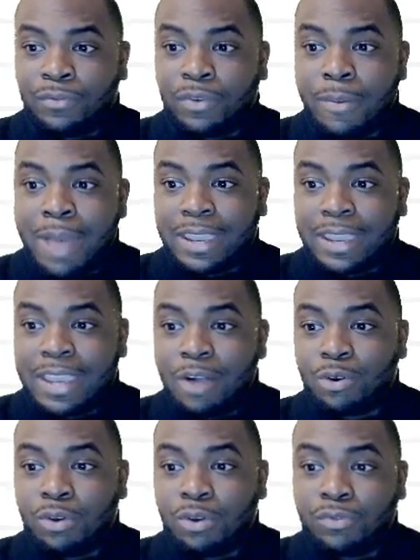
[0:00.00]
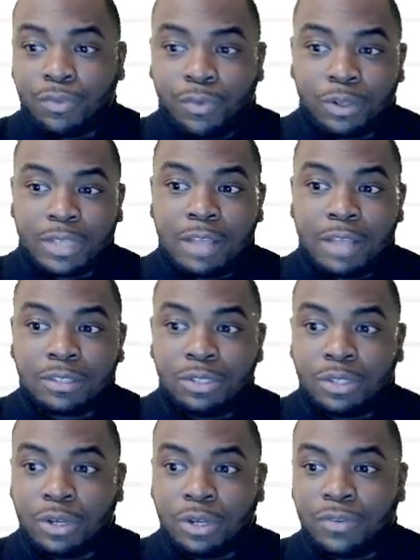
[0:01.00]
From my account going from 4,000
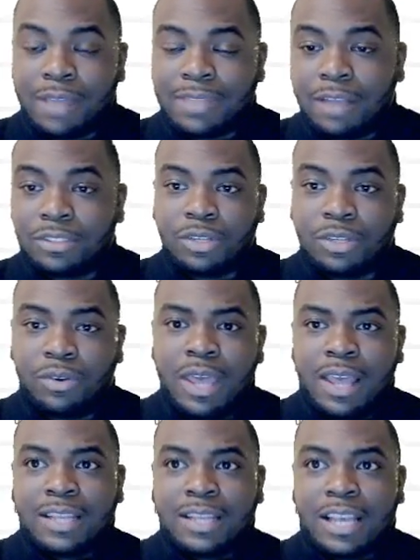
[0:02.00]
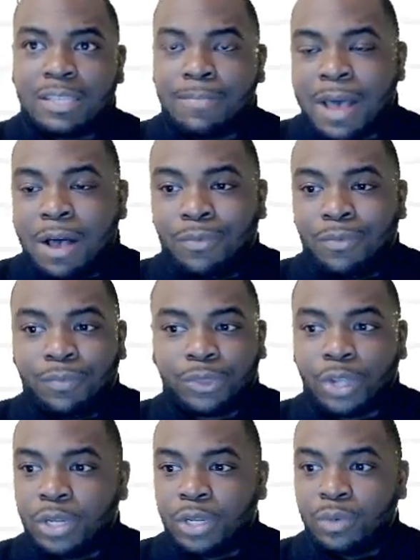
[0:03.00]
to 35,000, so that's about
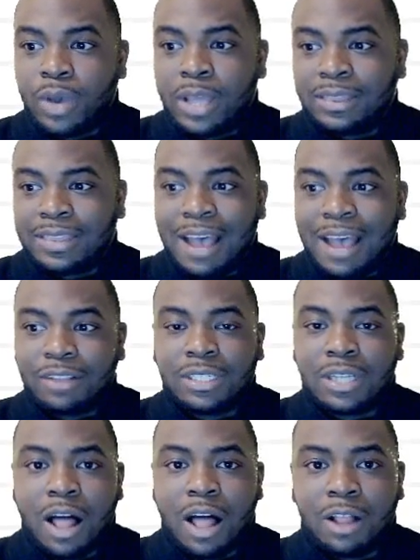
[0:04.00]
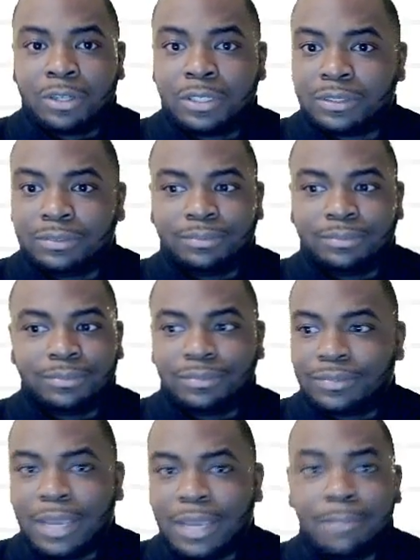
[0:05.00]
$31,000
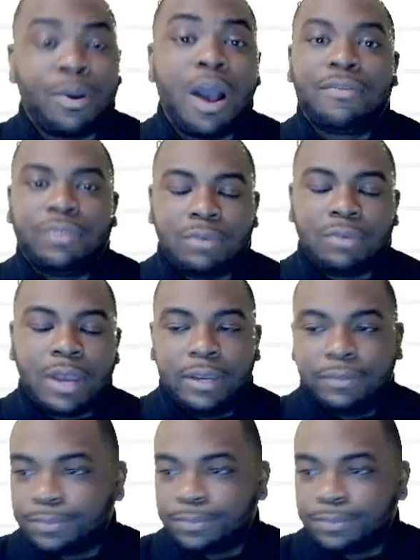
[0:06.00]
in profit, right?